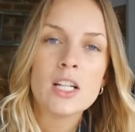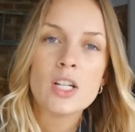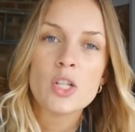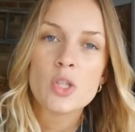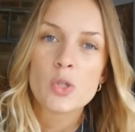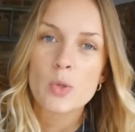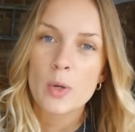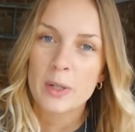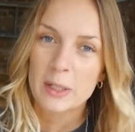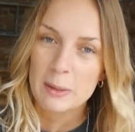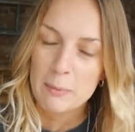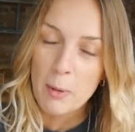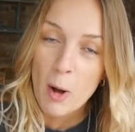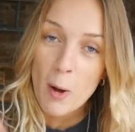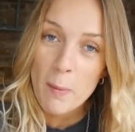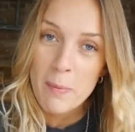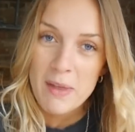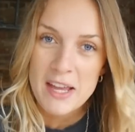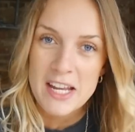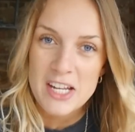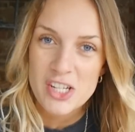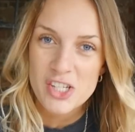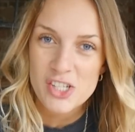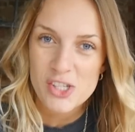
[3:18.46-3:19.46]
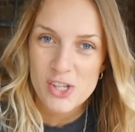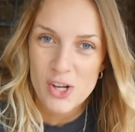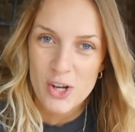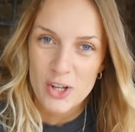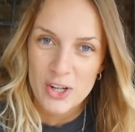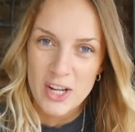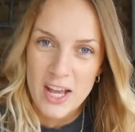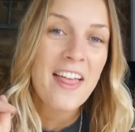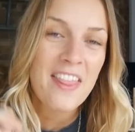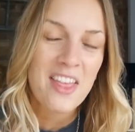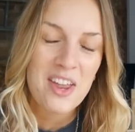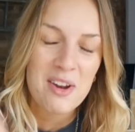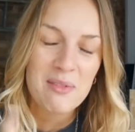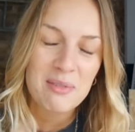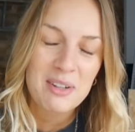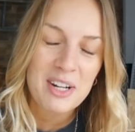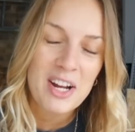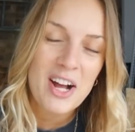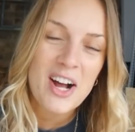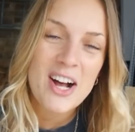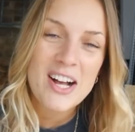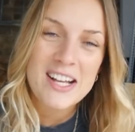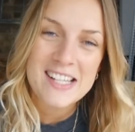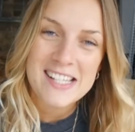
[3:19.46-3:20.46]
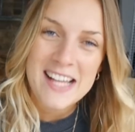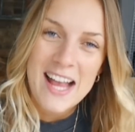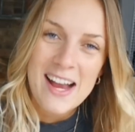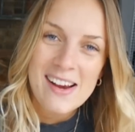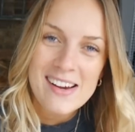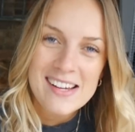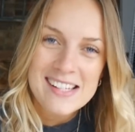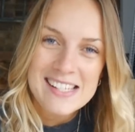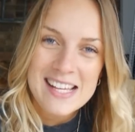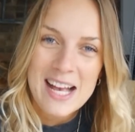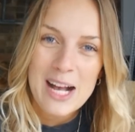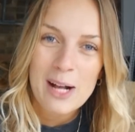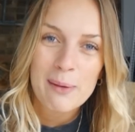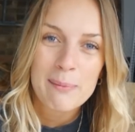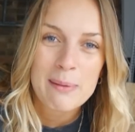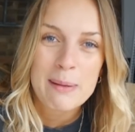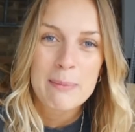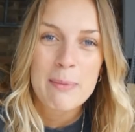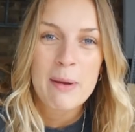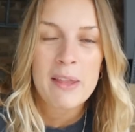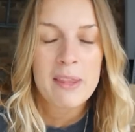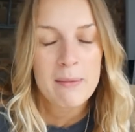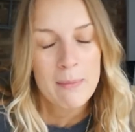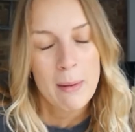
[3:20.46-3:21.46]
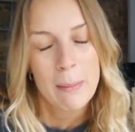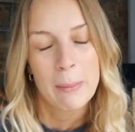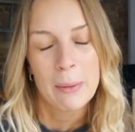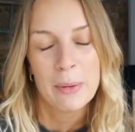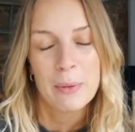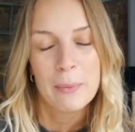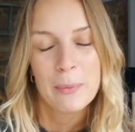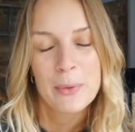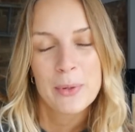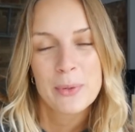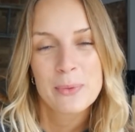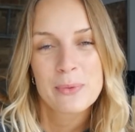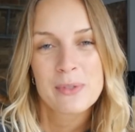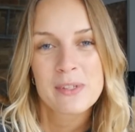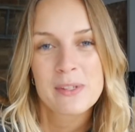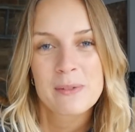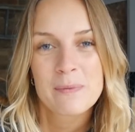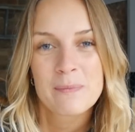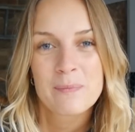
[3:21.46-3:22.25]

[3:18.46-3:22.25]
So I'm going to pop the hinges on, and then I'm going to ask Harri to help me put them up on the walls.